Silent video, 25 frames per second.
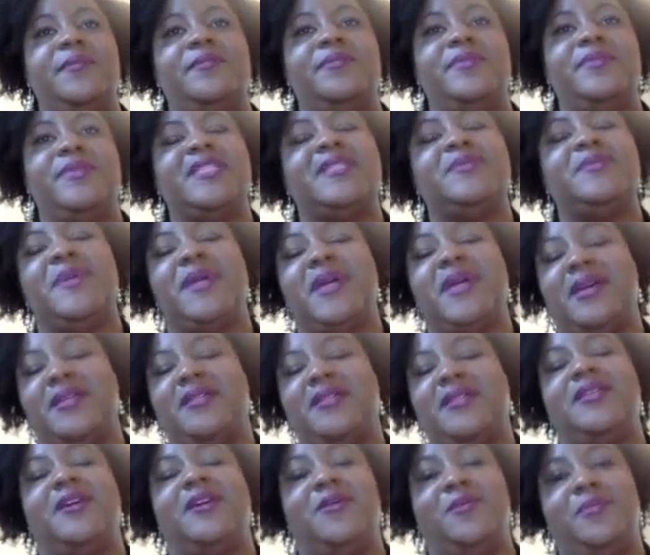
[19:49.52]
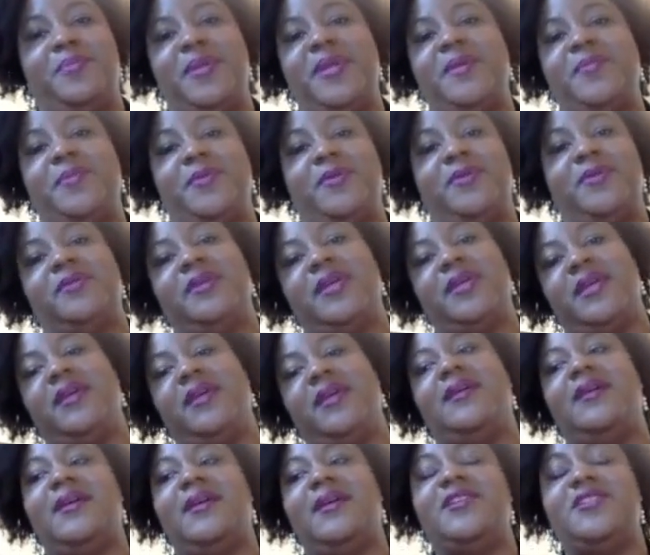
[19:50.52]
Just because people
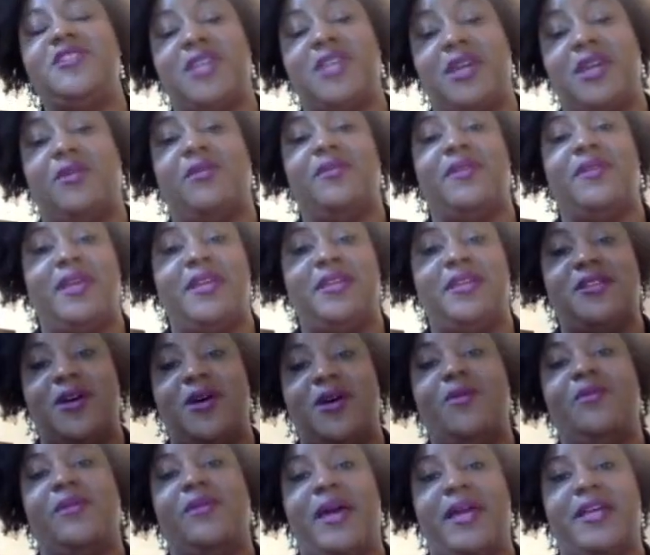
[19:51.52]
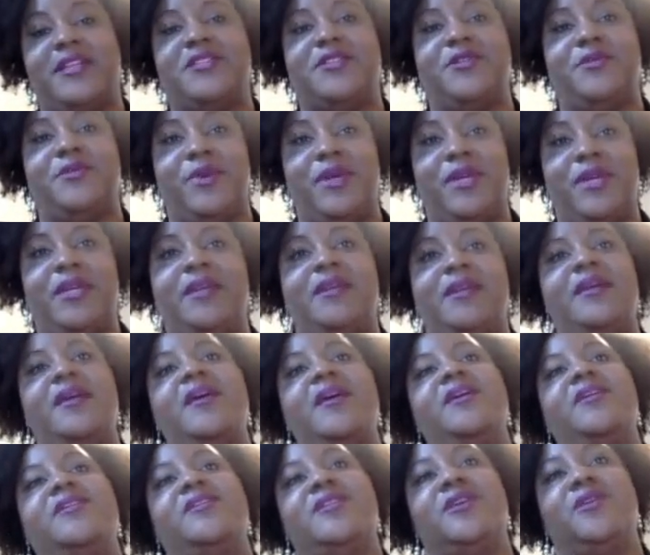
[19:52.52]
in general, they don't like to read,
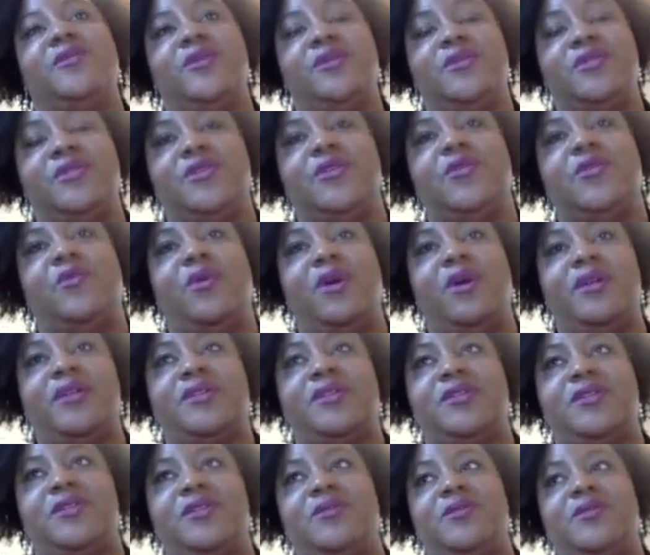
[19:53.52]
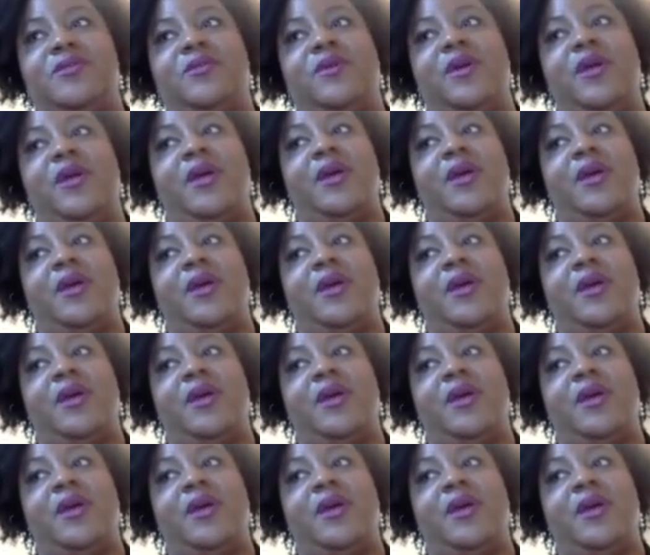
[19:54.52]
so you do want to